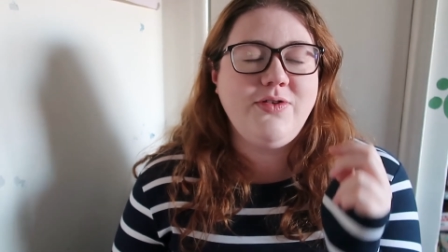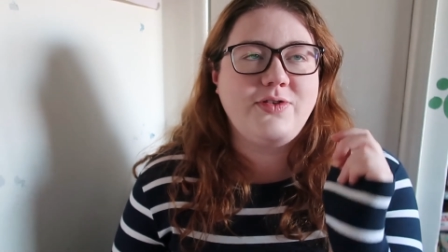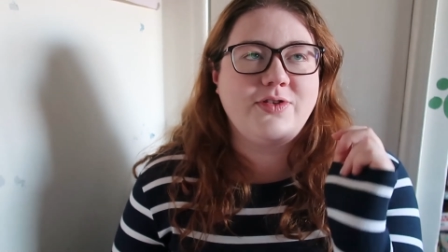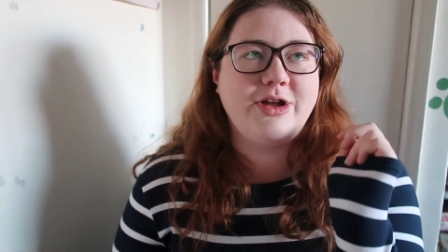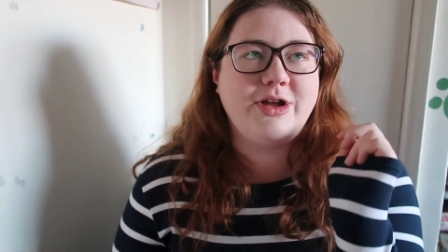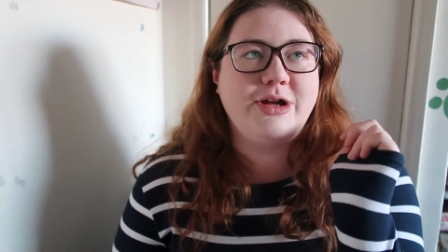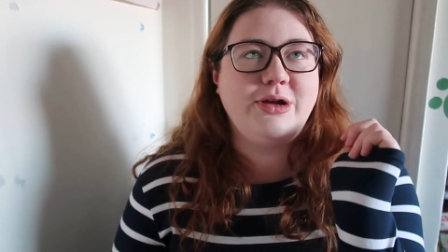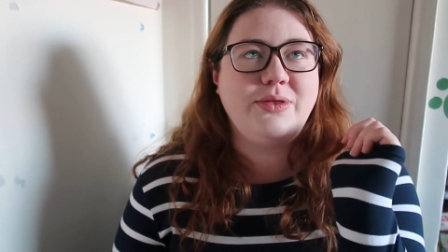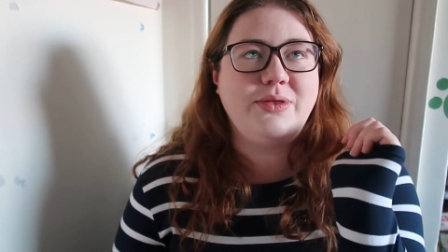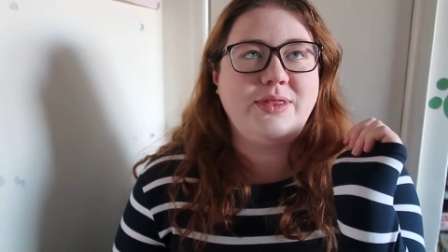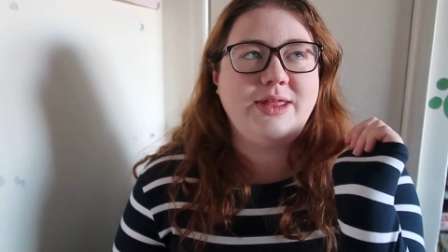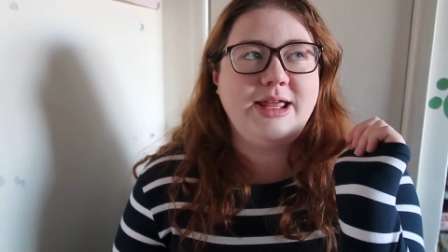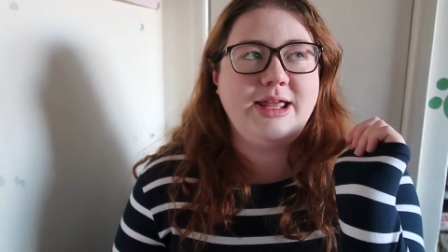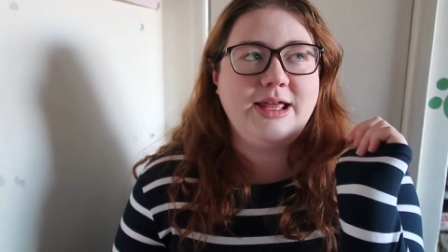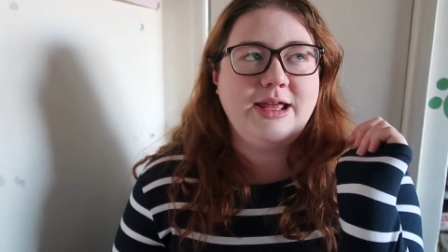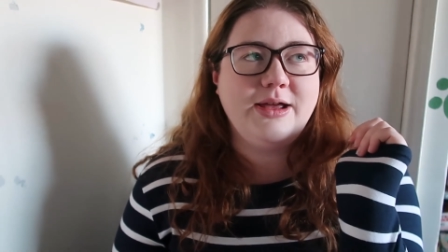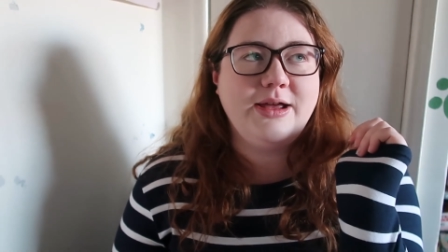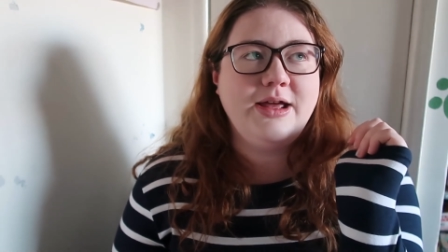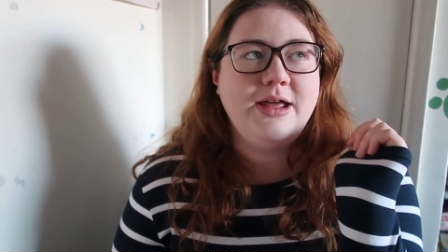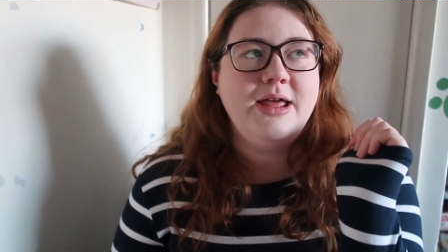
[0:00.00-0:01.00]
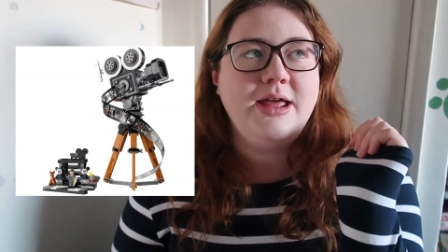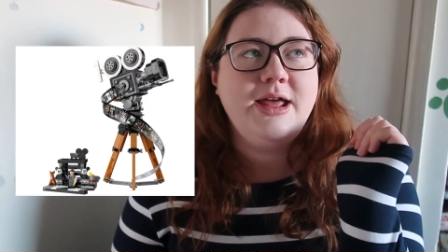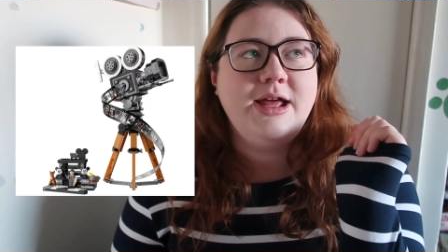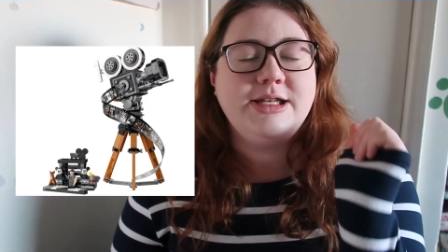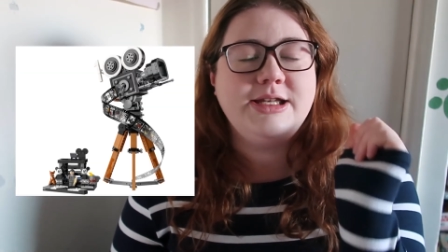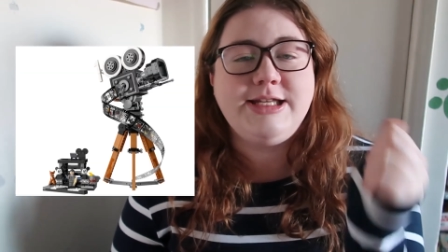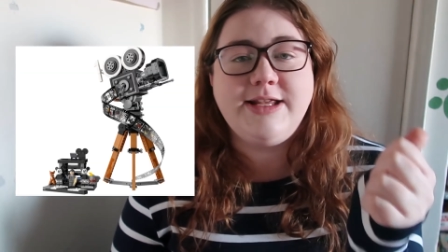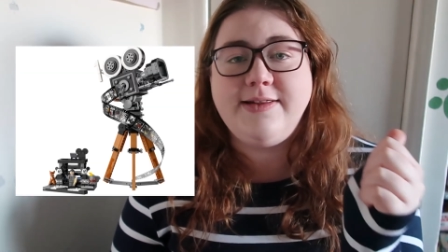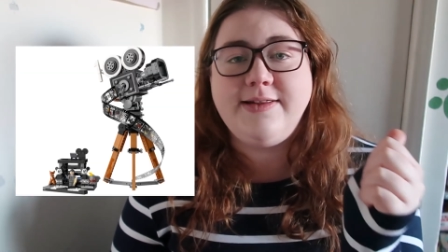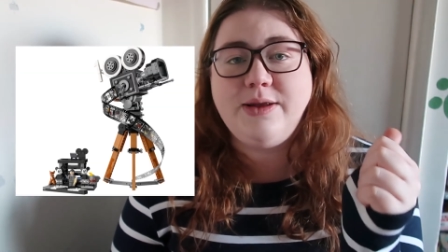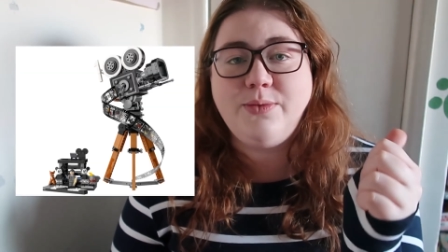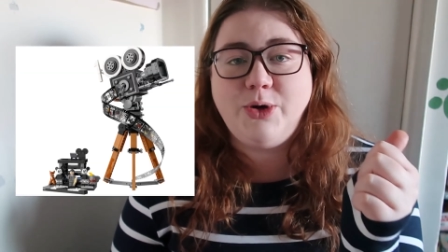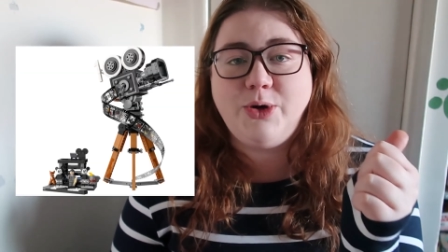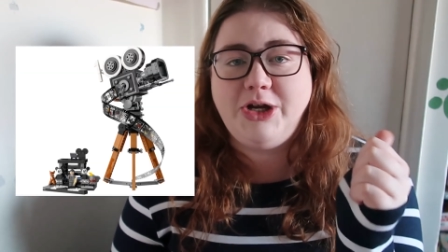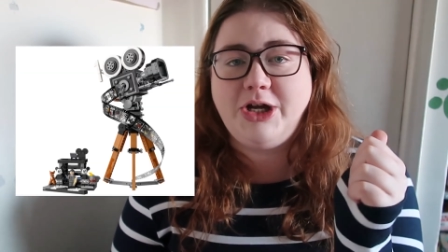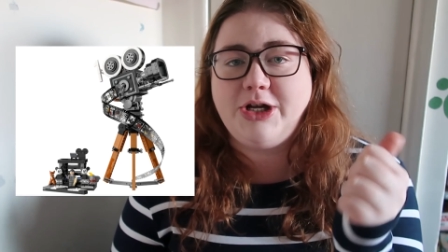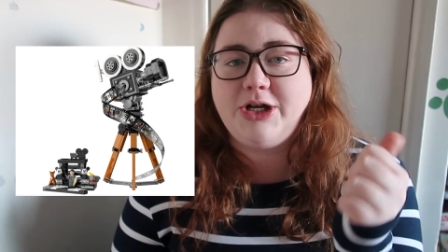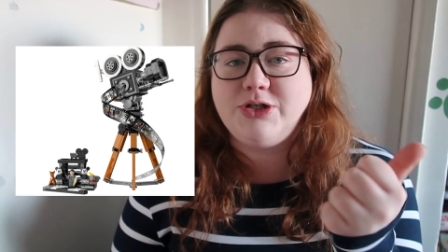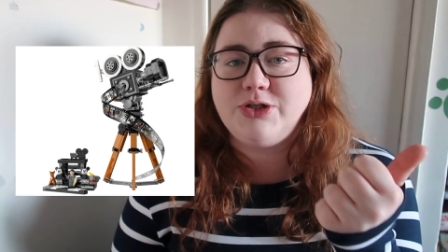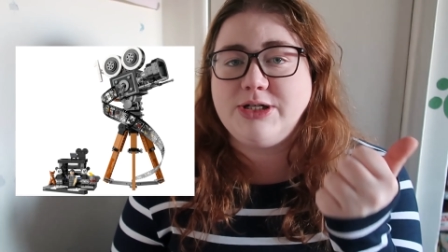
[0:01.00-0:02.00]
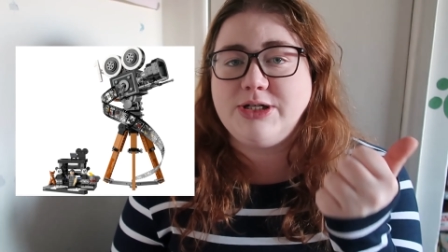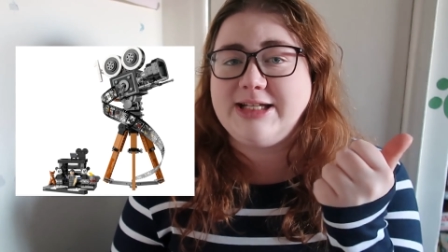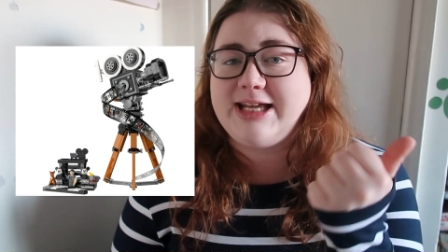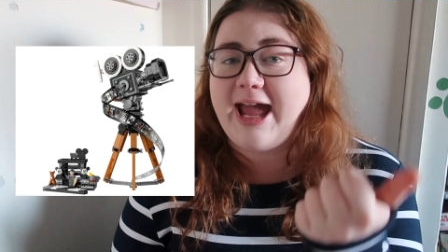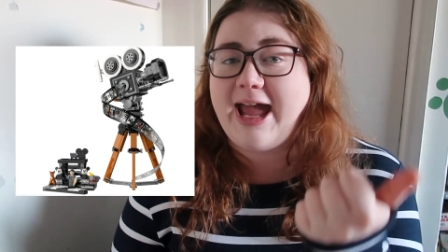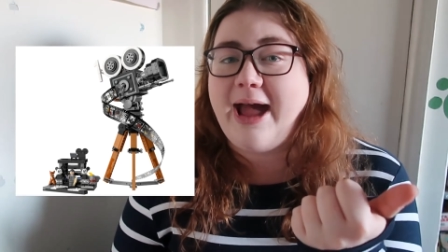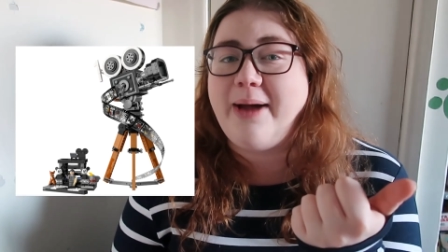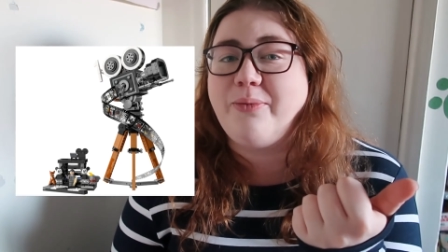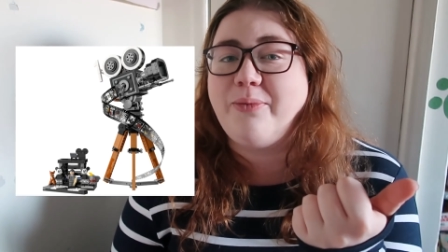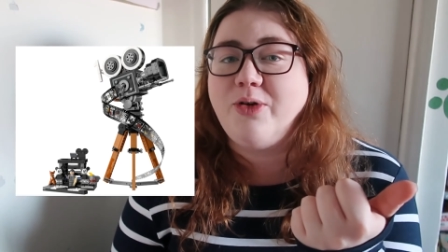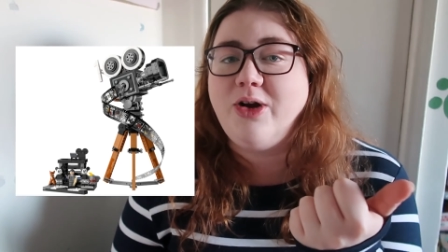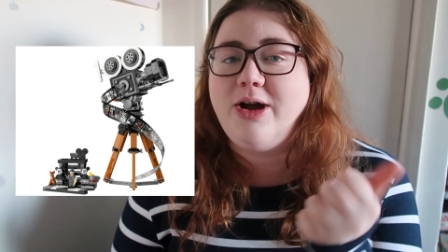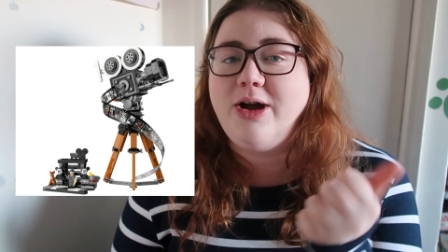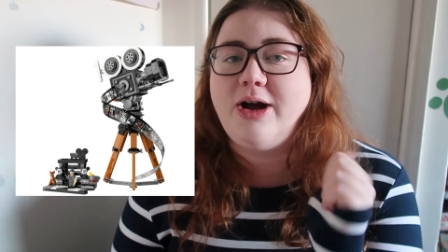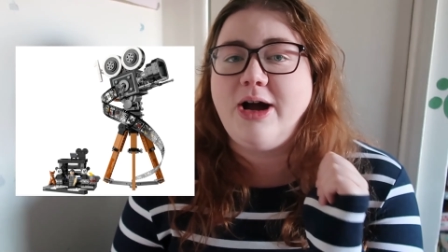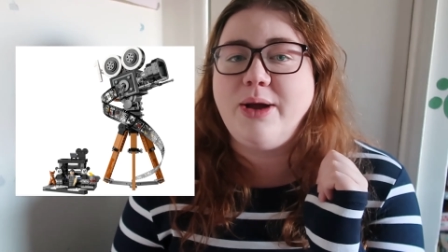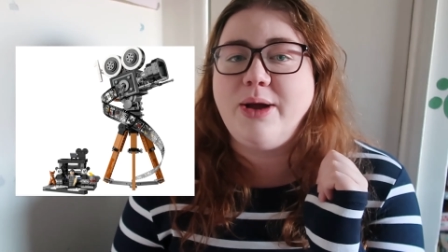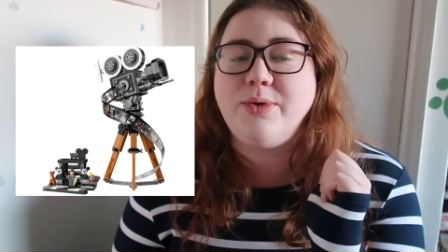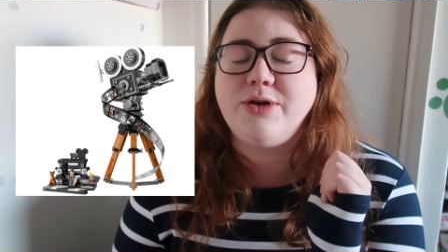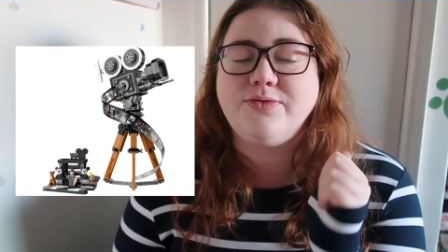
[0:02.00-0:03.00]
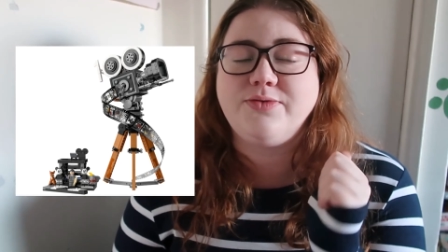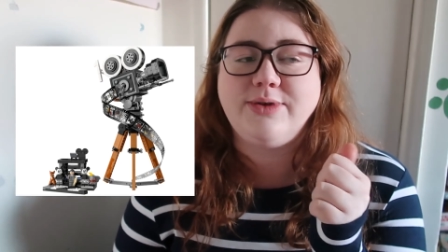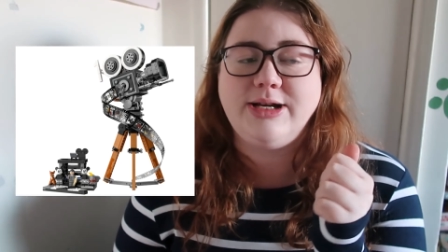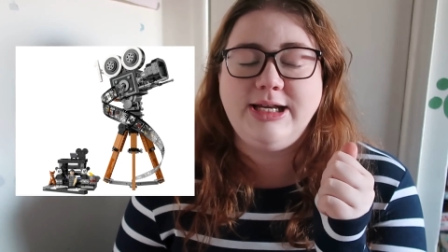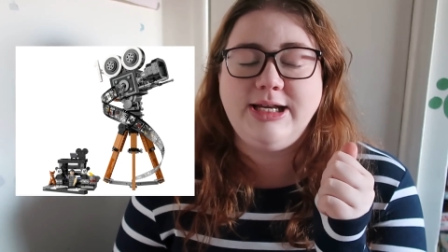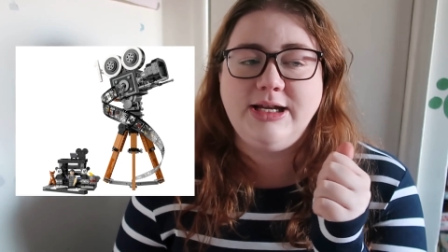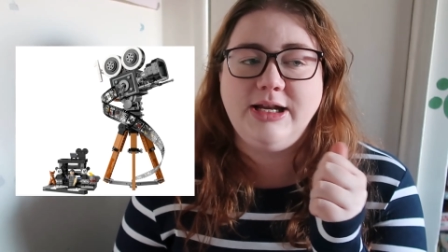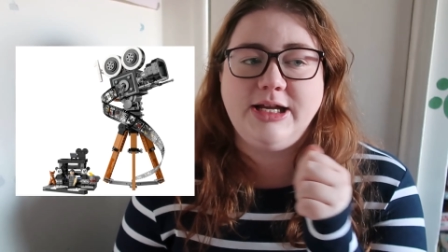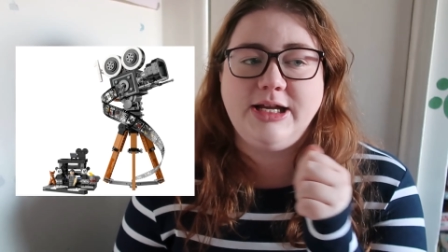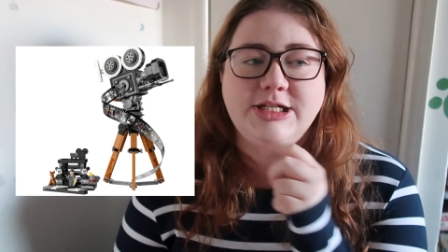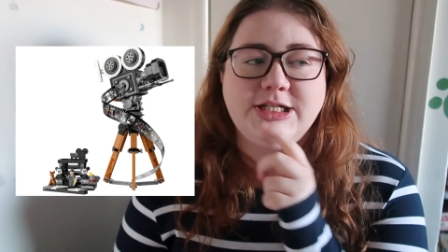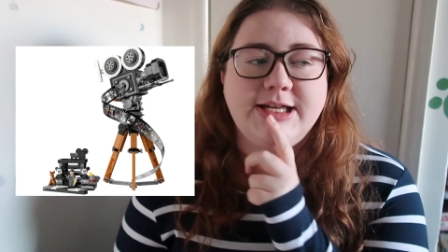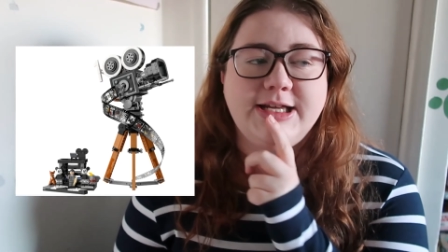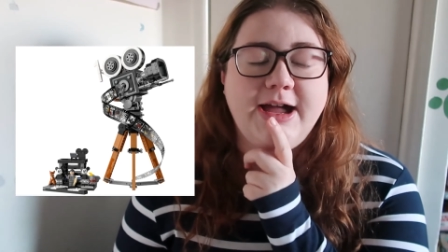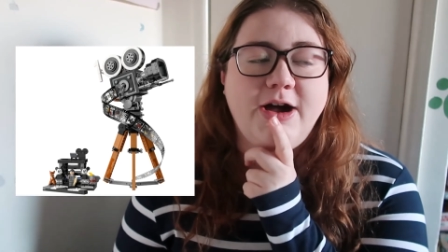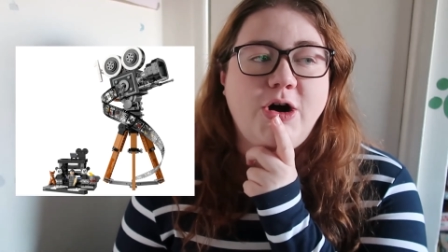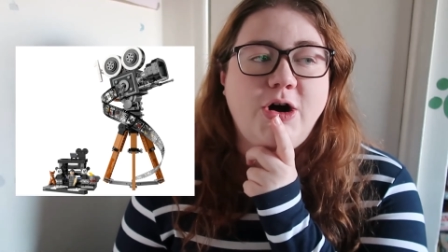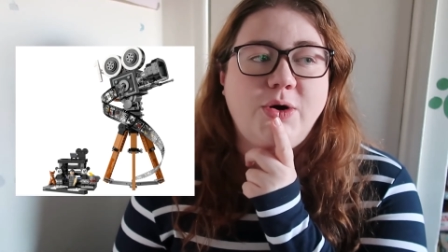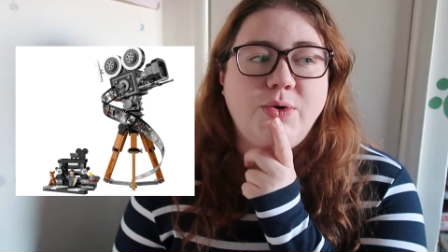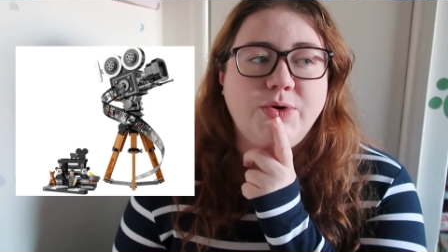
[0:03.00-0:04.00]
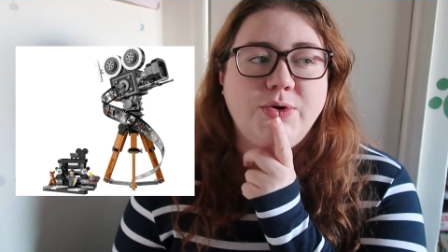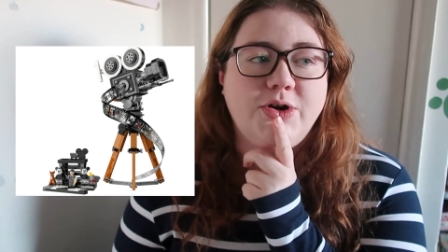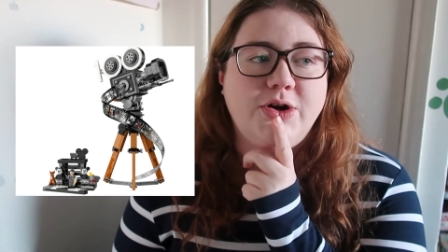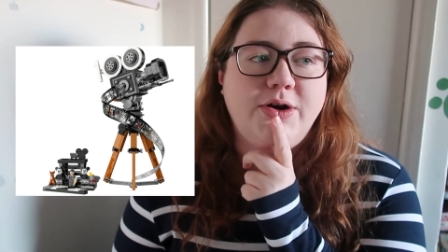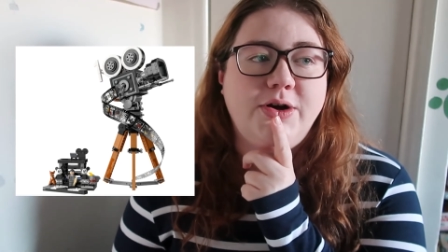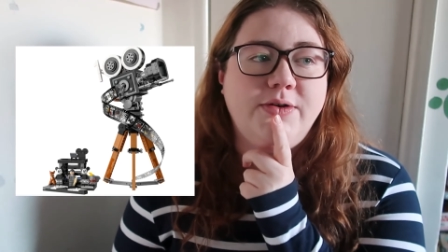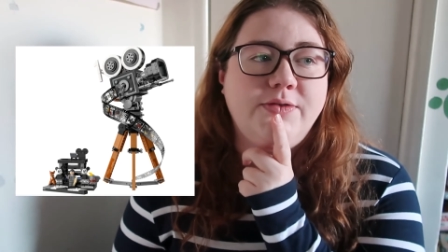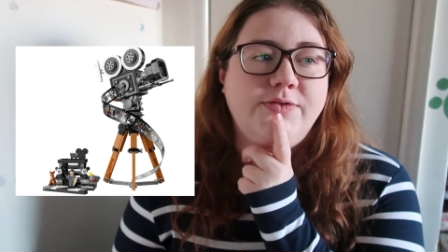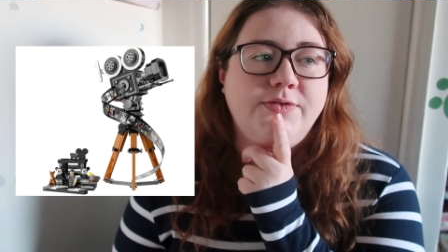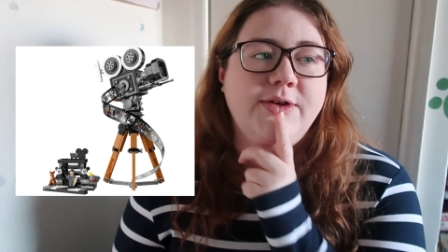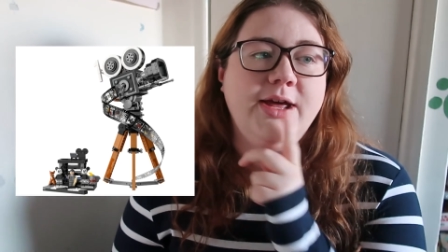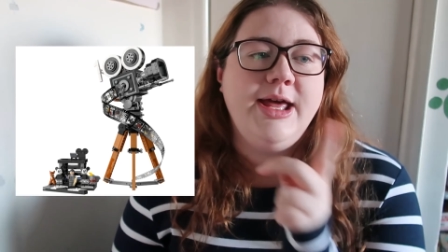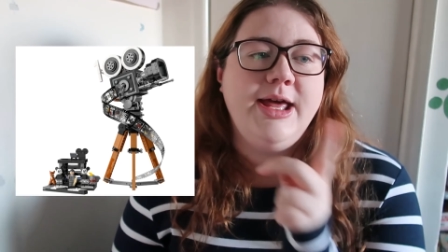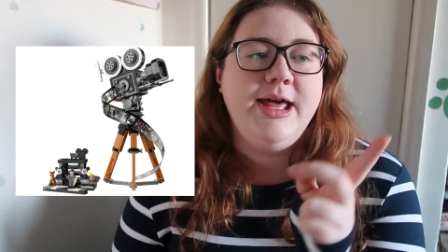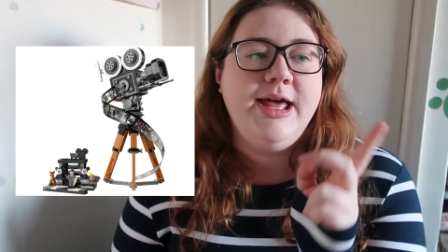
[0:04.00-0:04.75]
So the Disney 100 camera I would really like to get hold of